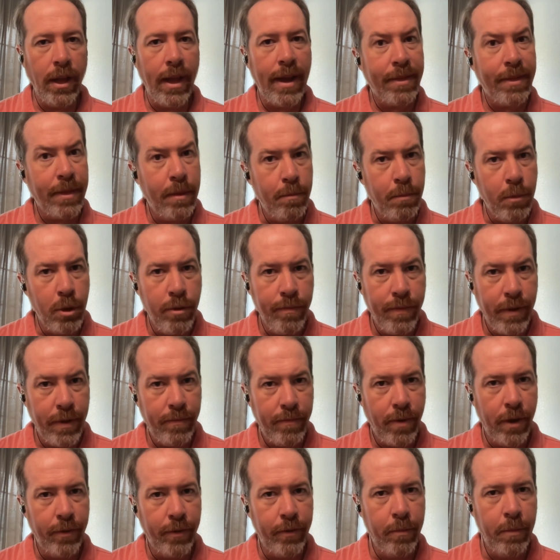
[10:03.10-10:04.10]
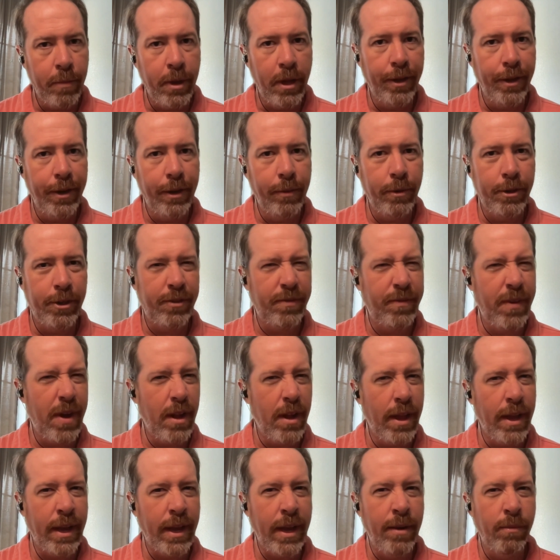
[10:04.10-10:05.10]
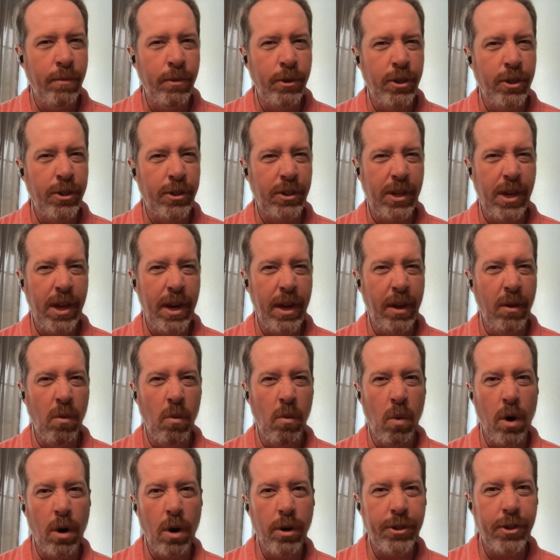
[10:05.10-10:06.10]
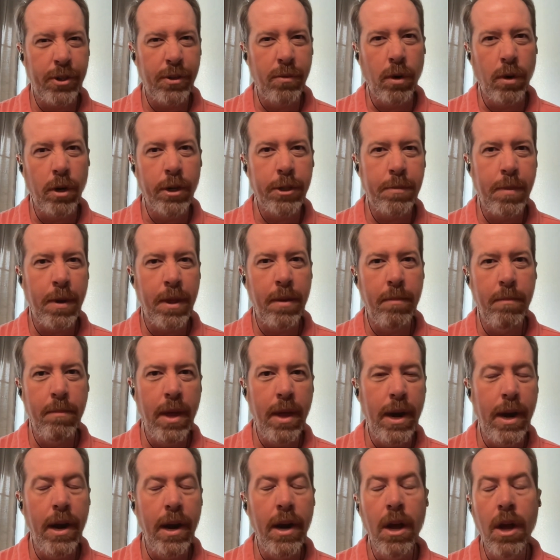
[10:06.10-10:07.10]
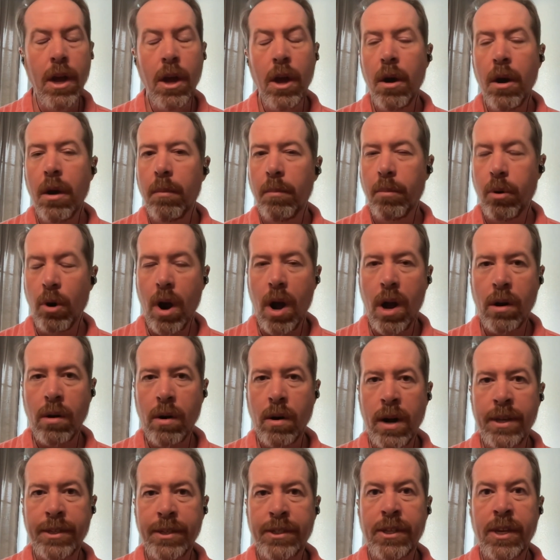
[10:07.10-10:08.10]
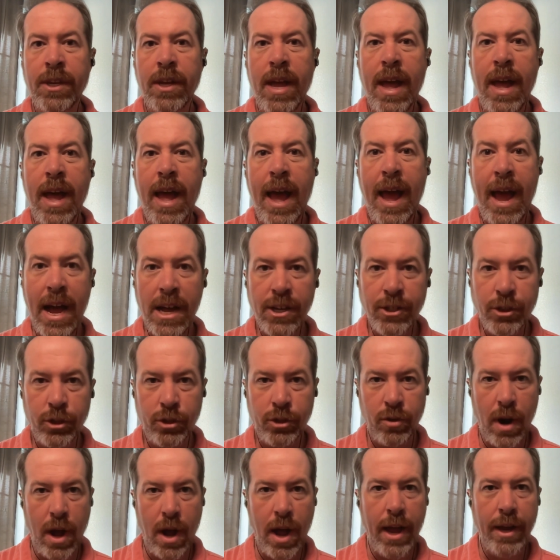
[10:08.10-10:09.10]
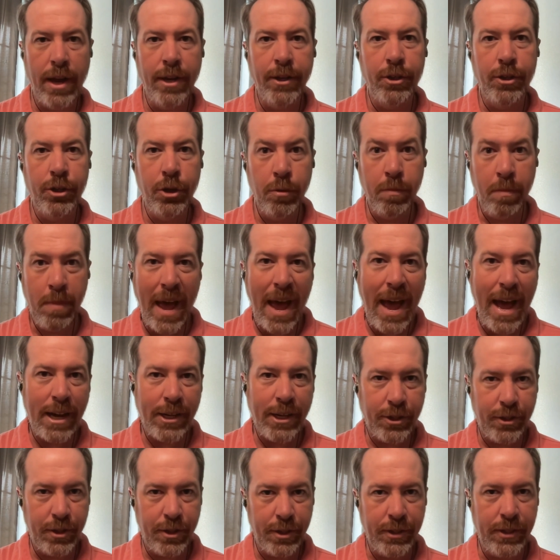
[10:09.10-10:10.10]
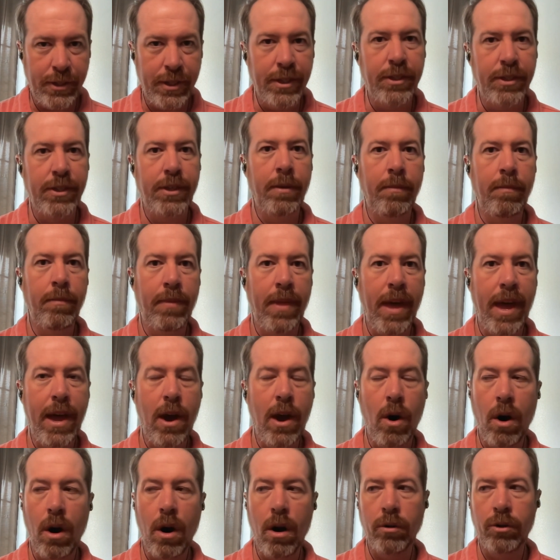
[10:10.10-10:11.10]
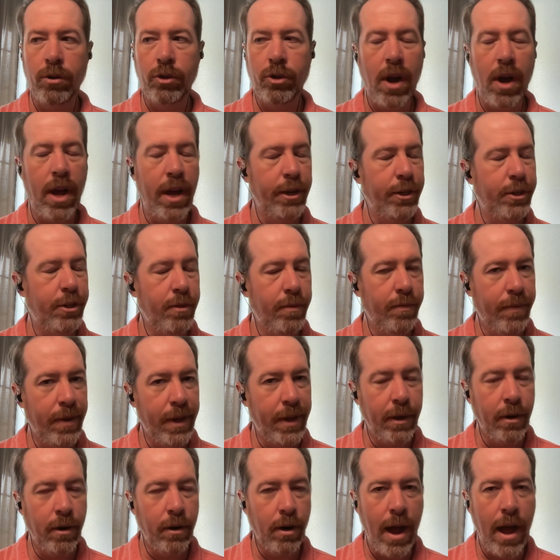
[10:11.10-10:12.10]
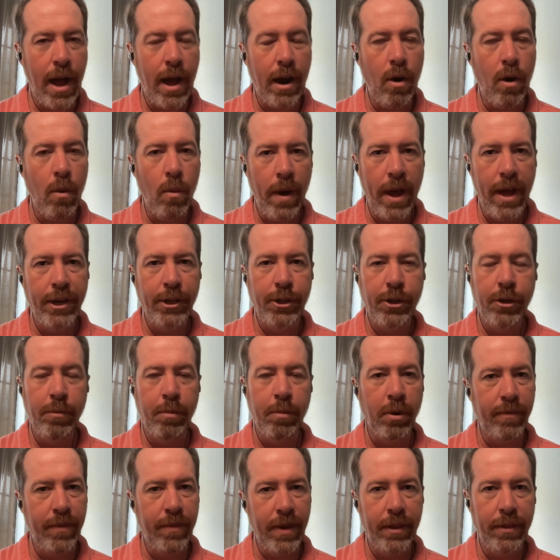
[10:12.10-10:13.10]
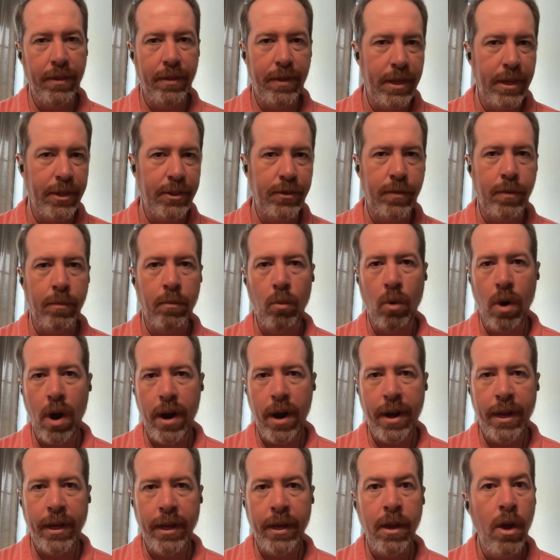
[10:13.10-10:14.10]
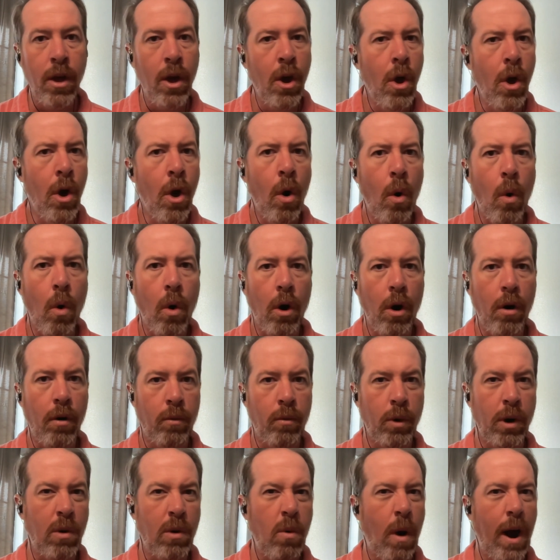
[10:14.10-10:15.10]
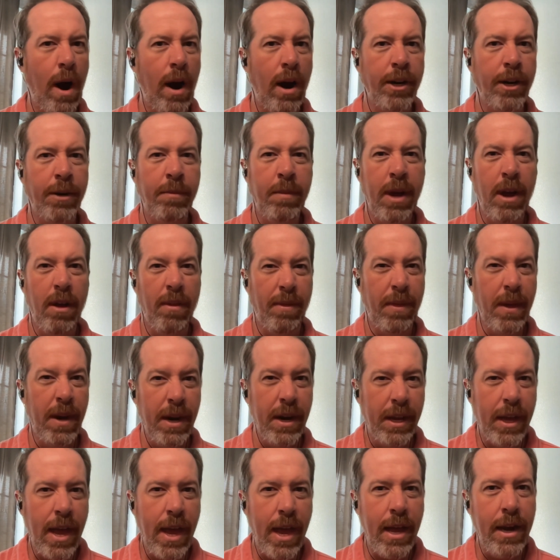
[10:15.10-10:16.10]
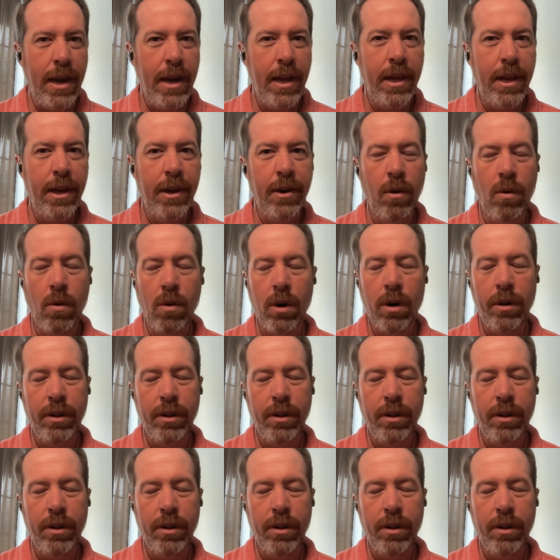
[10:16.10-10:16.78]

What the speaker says: the Move It vulnerability, which felt like it was just getting worse and worse by the minute, Progress has tried to patch the system. They are trying to figure out a way to prevent this from running or require it to be authenticated, or,